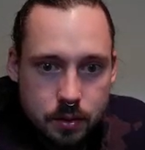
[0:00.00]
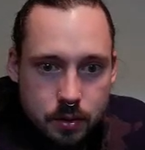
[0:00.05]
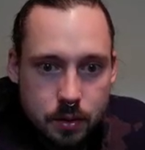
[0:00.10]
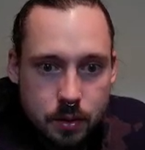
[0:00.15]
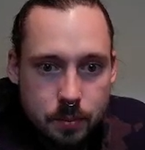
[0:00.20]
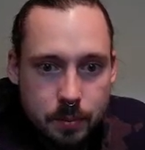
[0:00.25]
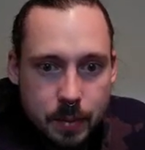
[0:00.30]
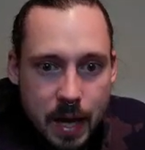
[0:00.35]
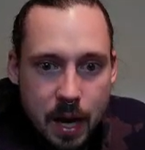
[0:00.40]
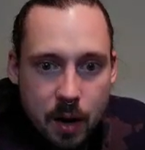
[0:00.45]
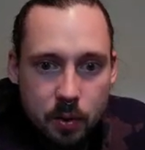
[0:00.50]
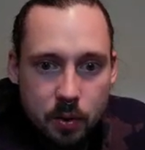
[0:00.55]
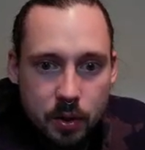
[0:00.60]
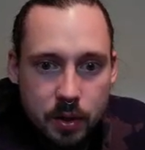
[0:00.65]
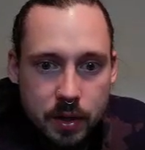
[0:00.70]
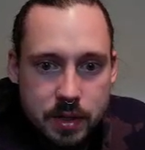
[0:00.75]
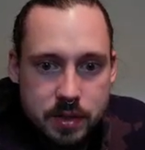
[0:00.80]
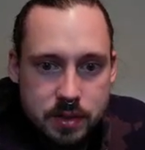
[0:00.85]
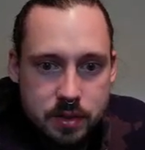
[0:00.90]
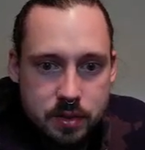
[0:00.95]
Power
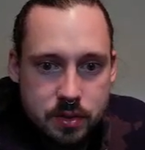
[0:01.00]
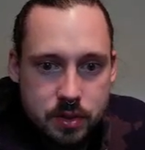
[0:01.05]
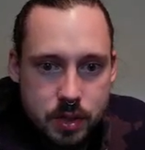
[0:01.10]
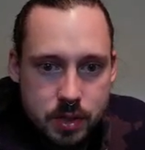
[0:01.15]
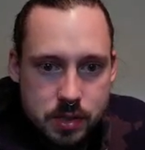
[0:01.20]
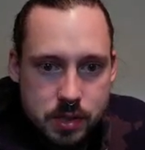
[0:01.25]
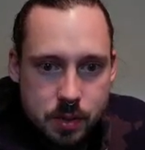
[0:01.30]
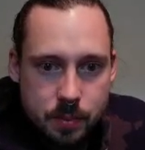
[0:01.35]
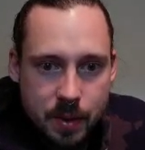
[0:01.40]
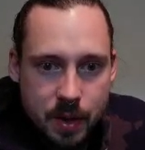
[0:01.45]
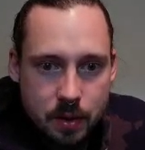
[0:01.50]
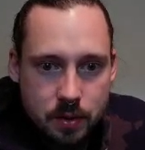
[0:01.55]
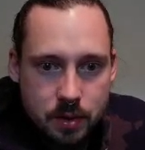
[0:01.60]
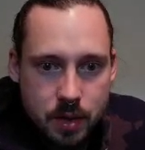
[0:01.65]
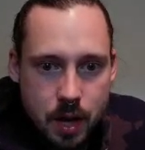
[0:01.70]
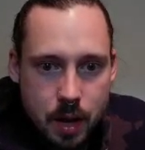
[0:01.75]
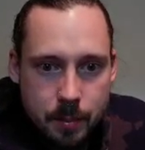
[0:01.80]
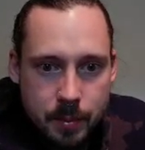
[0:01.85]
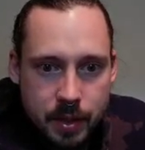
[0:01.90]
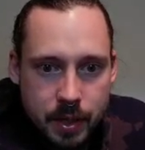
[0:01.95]
isn't just about
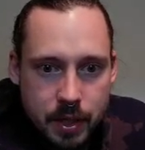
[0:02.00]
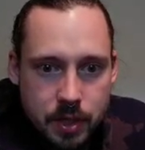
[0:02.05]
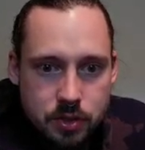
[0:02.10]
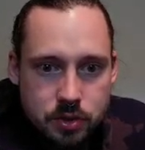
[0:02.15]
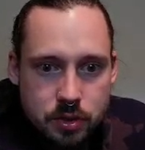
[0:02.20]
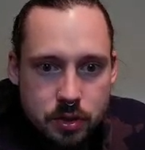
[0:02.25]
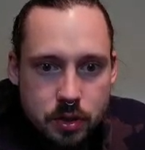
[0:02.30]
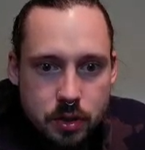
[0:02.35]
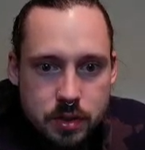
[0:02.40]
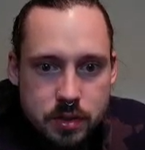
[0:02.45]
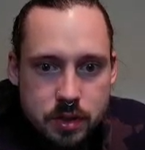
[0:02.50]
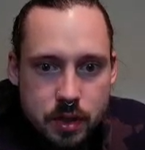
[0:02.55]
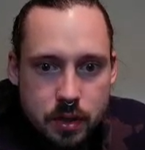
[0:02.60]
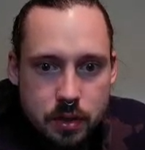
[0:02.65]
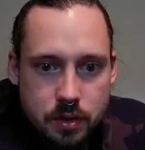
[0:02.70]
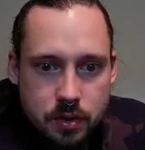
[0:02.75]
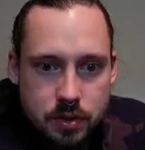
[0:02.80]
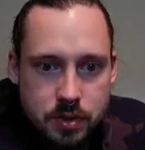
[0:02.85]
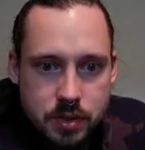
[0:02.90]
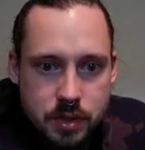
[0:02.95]
domination, it's
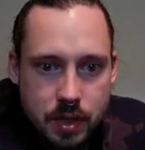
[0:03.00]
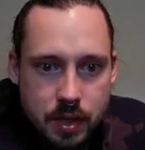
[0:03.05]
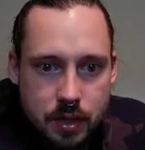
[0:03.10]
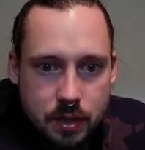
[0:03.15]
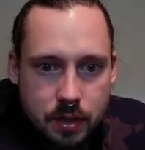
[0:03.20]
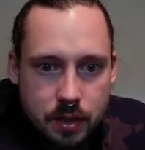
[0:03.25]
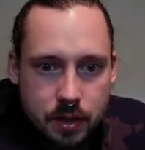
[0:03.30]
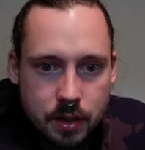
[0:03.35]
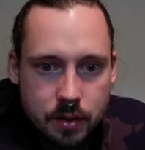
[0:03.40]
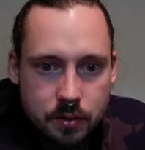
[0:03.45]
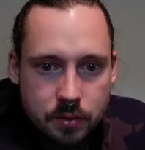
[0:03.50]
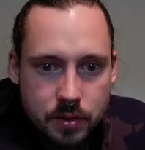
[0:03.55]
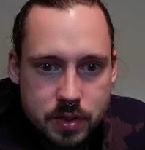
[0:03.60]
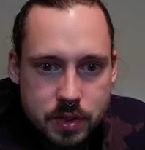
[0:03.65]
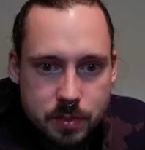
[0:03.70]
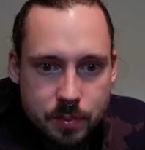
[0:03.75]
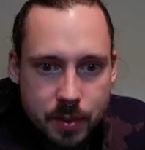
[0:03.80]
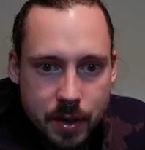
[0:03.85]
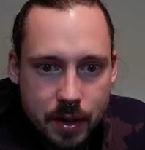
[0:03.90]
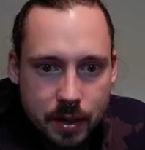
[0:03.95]
understanding and
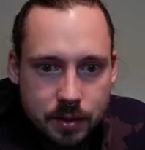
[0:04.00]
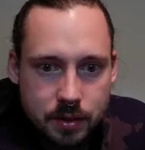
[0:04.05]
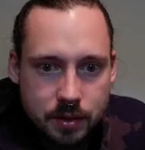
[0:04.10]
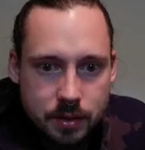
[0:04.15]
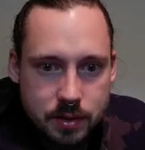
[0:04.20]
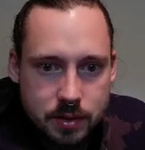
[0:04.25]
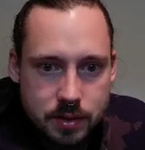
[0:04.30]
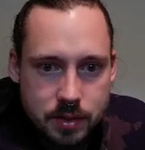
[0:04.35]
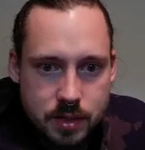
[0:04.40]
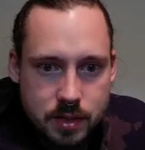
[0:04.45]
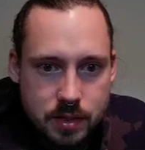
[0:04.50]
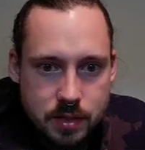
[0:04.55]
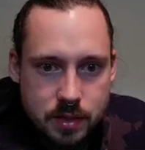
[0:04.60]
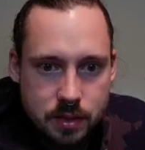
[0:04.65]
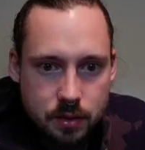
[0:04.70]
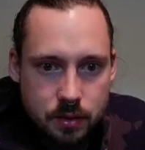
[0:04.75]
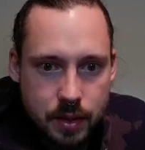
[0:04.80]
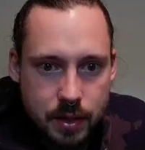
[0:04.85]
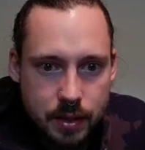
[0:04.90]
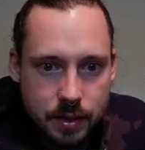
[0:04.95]
respect. Is this
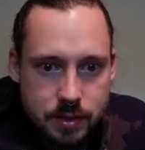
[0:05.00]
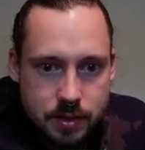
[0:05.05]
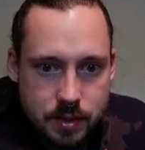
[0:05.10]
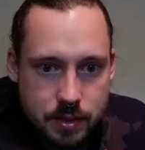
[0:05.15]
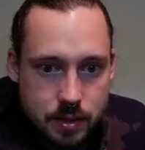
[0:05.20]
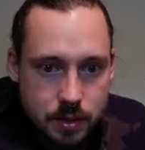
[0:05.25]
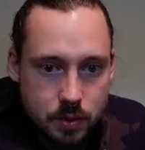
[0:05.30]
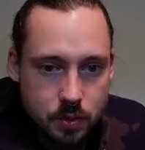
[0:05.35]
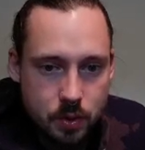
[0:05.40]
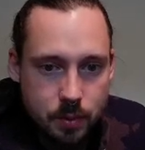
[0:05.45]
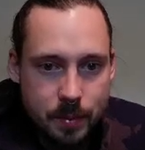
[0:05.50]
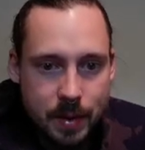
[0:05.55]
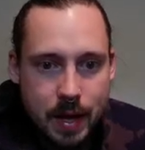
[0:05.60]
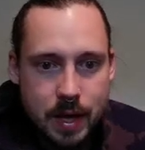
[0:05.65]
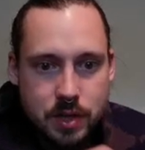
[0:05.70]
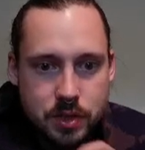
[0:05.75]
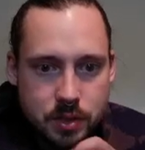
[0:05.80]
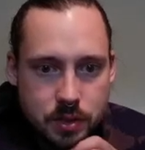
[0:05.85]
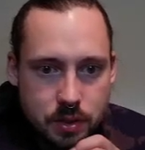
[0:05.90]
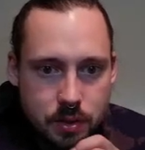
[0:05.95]
the legacy you
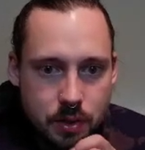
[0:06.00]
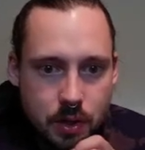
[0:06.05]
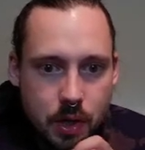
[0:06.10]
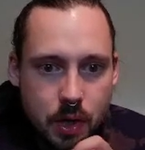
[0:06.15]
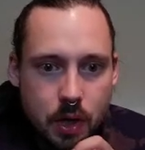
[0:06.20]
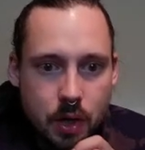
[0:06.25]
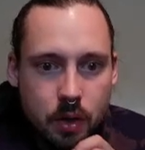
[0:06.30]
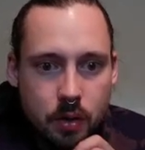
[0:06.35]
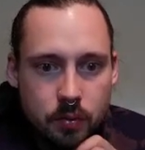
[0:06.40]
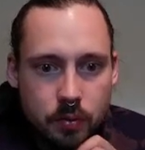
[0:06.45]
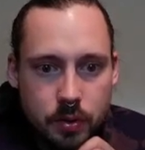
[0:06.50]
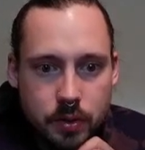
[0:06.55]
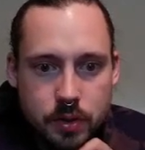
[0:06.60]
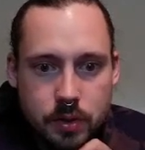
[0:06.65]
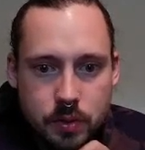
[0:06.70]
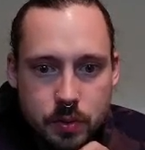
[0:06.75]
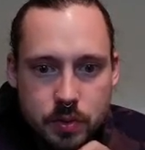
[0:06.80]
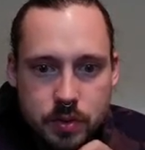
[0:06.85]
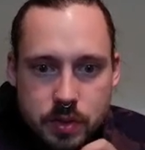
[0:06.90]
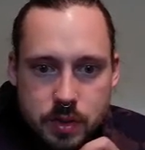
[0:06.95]
imagined?
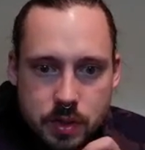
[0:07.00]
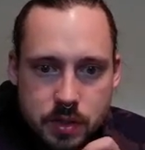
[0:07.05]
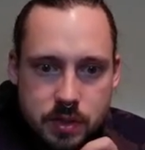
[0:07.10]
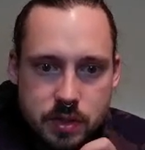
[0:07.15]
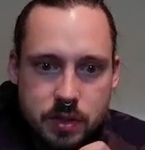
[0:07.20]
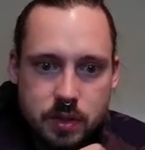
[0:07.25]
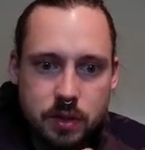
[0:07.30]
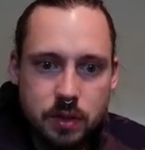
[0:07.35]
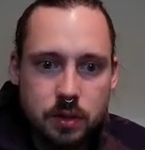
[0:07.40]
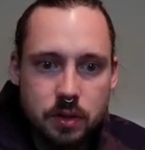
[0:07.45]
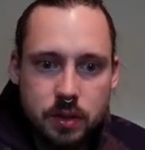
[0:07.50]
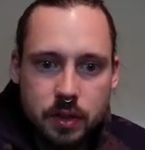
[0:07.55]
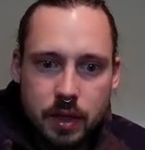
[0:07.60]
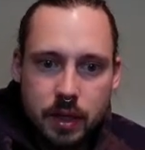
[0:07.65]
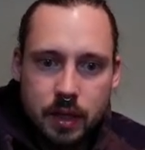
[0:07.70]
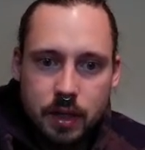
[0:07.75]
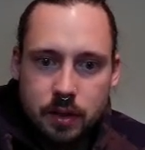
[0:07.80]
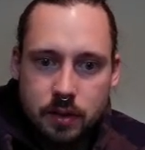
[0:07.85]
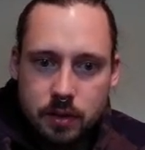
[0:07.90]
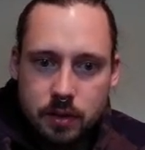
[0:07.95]
Reduced to skulking in the